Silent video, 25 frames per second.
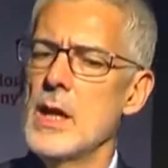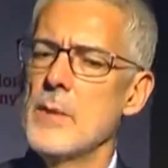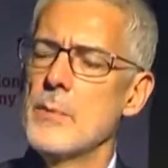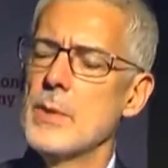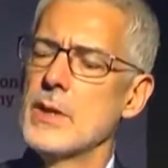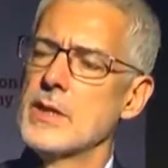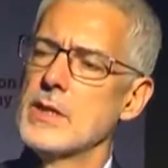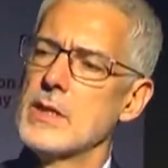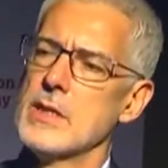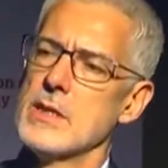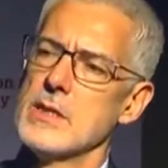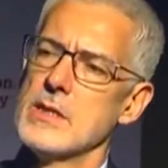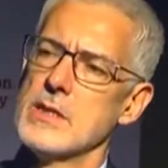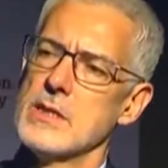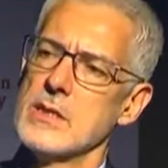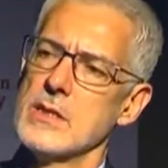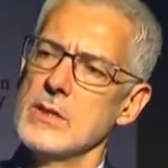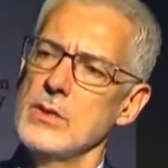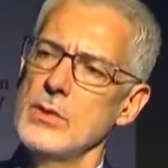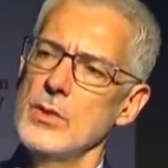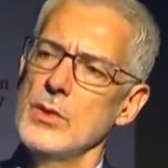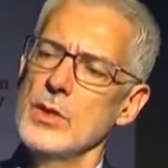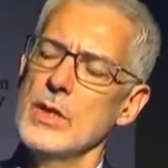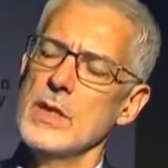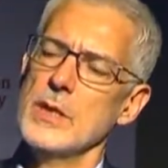But
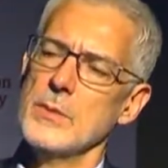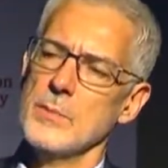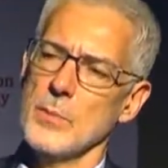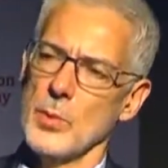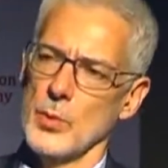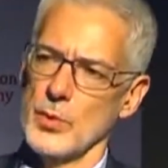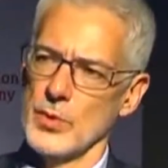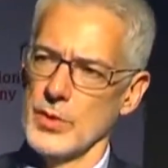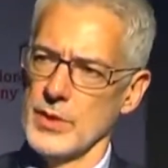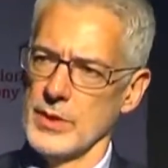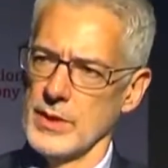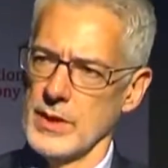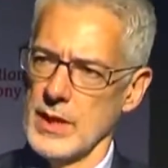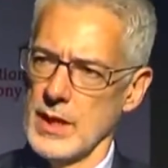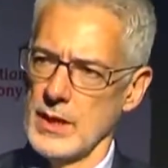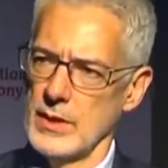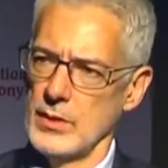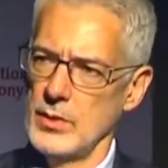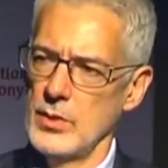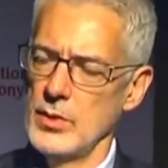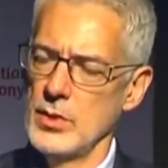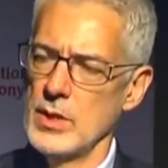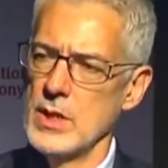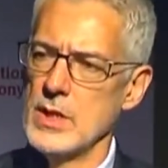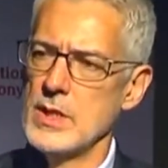you need more than that.
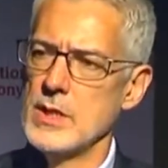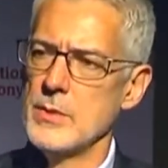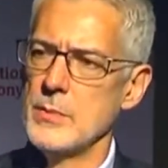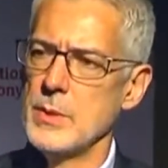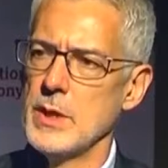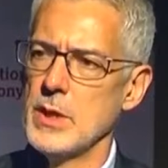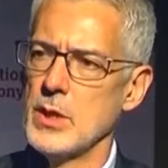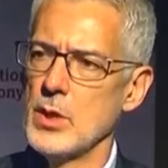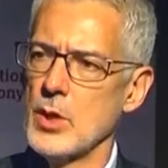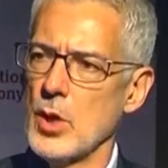You need to be